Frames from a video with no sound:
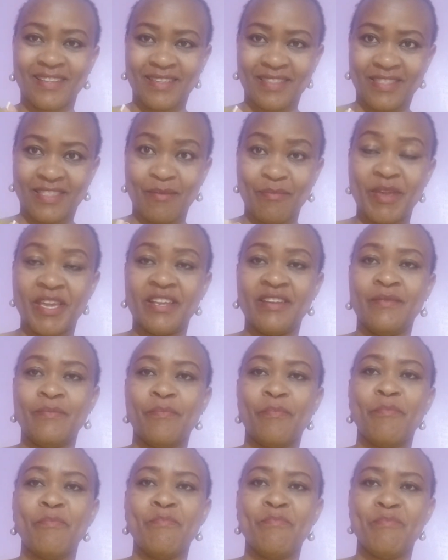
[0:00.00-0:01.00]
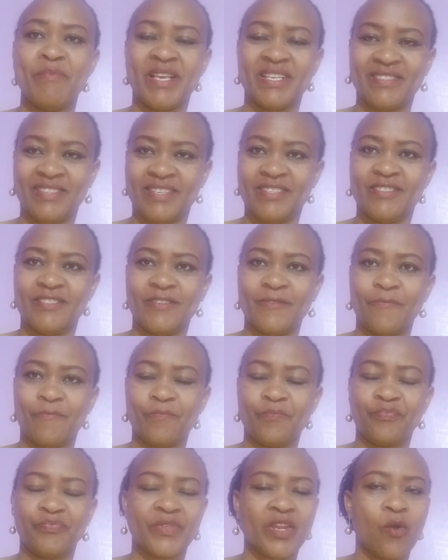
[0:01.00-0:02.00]
the main message.
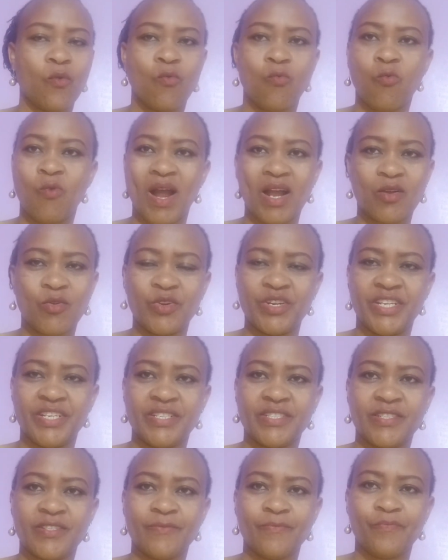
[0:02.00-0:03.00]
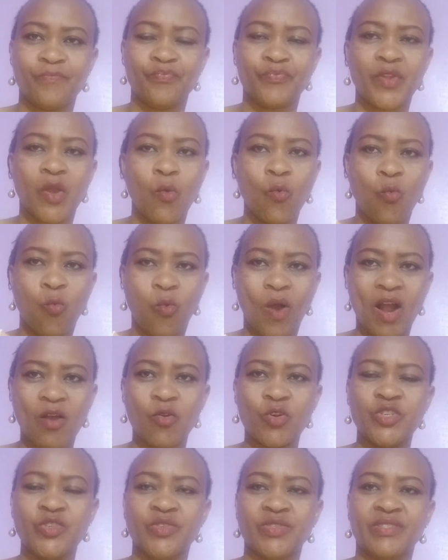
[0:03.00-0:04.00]
Work on it. Work
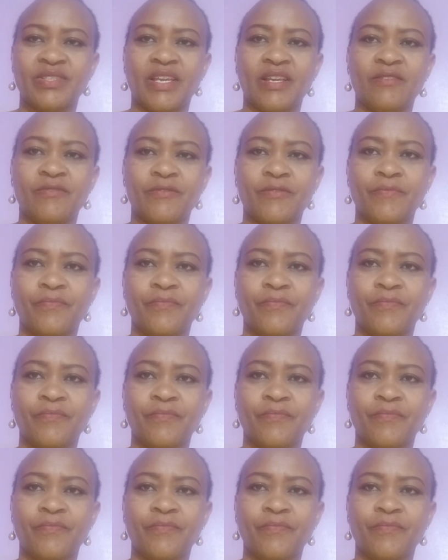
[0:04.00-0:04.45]
on yourself.